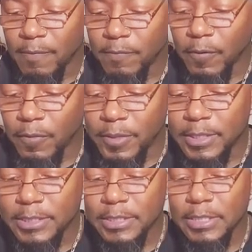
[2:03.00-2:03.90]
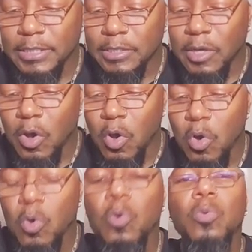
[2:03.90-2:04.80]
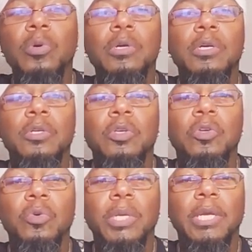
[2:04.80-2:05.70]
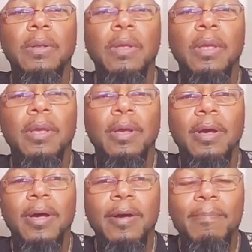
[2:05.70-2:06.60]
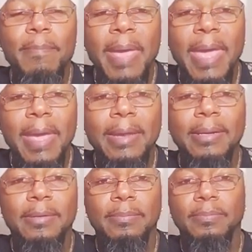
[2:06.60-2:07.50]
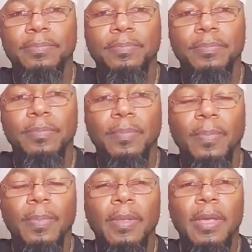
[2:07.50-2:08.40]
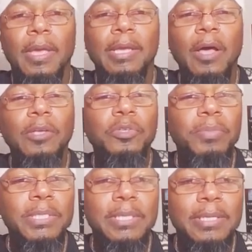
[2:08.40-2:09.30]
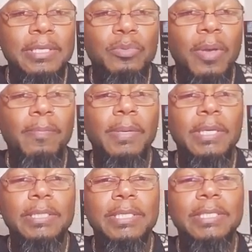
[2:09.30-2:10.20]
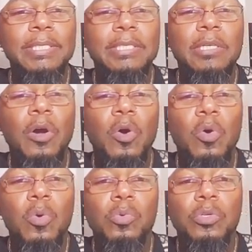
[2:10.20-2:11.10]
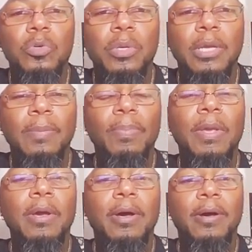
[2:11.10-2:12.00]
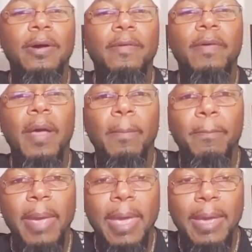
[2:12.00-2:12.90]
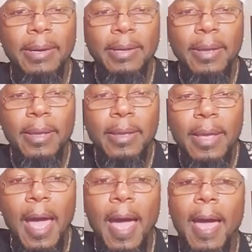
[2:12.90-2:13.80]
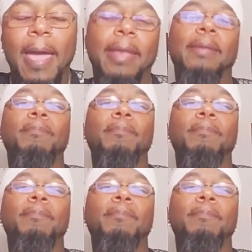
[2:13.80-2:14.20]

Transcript: For this is the whole duty of man. It can also be said this way because this is the whole duty of mankind.